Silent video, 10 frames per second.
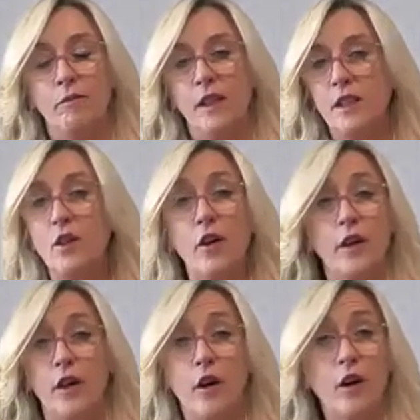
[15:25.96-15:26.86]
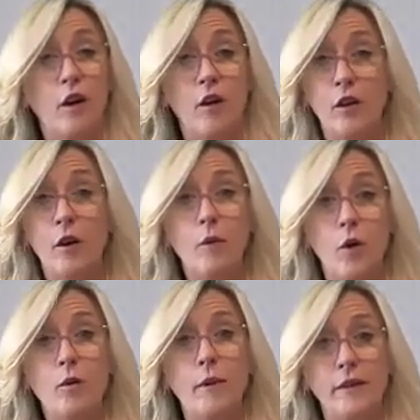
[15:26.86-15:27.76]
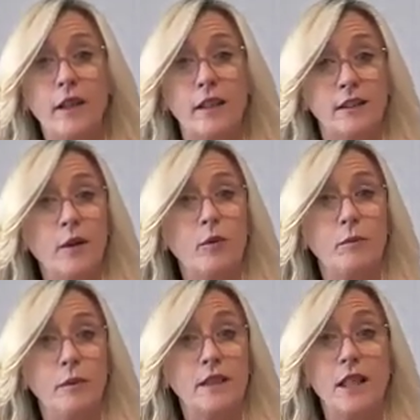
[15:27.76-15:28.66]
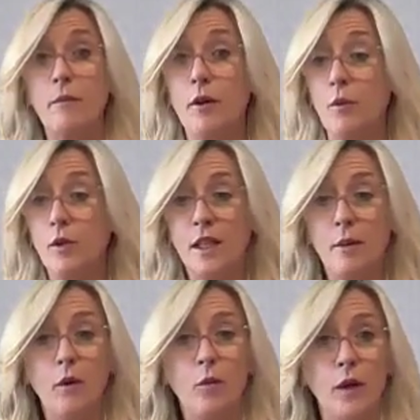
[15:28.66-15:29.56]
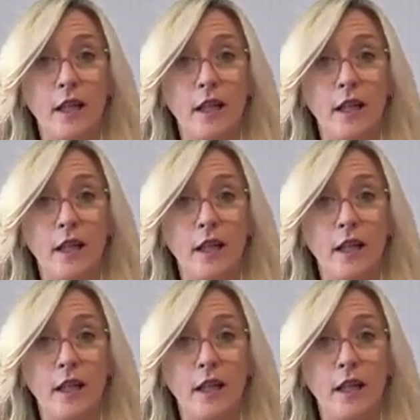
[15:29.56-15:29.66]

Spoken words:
it's not a whole lot more, but yes, they would be some are